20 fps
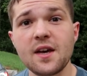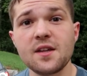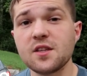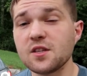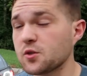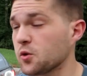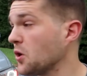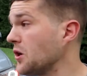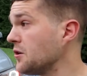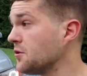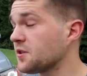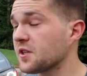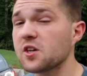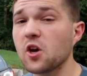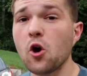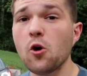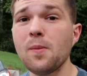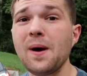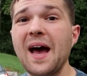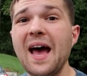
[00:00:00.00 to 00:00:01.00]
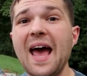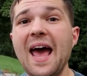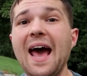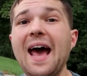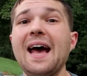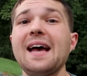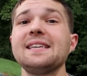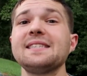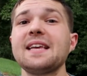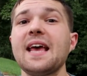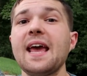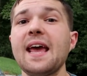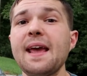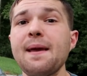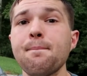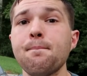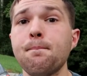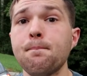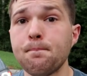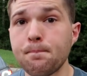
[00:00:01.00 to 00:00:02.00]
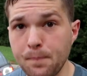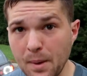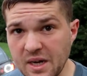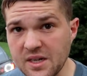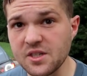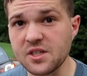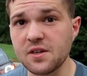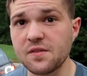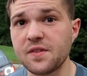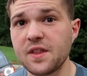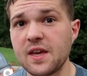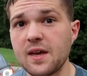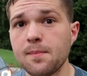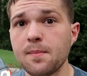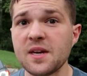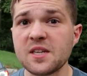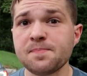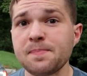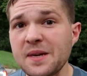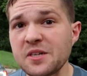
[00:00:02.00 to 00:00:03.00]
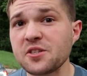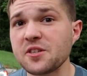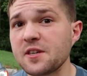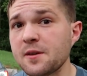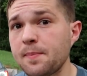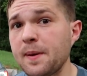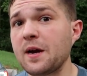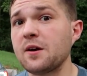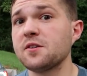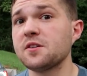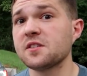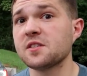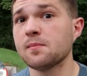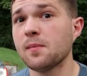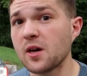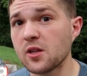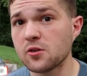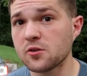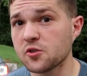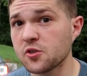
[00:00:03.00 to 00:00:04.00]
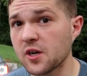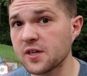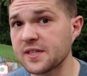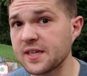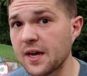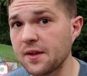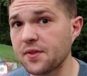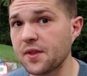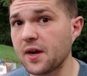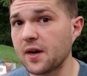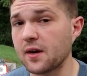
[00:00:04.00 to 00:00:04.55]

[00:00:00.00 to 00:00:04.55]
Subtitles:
The Toyota Tacoma has a bunch of them, especially compared to some other trucks out